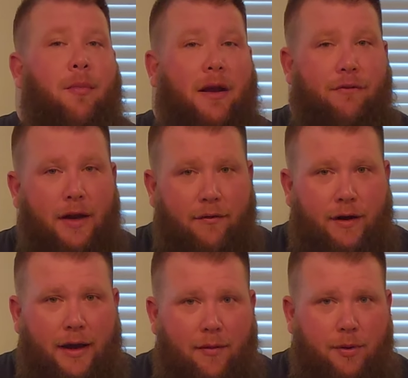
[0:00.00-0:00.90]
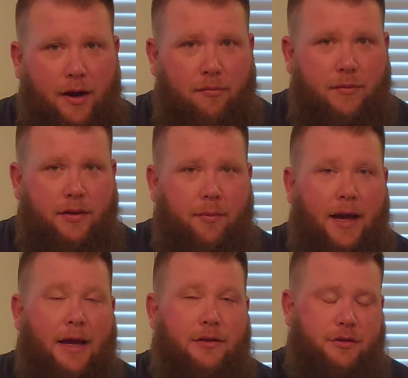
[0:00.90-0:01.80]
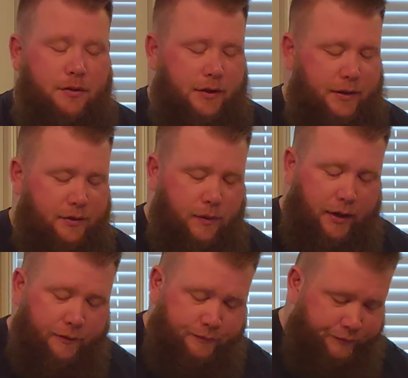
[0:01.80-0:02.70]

but I've never had a problem in the past doing it this way.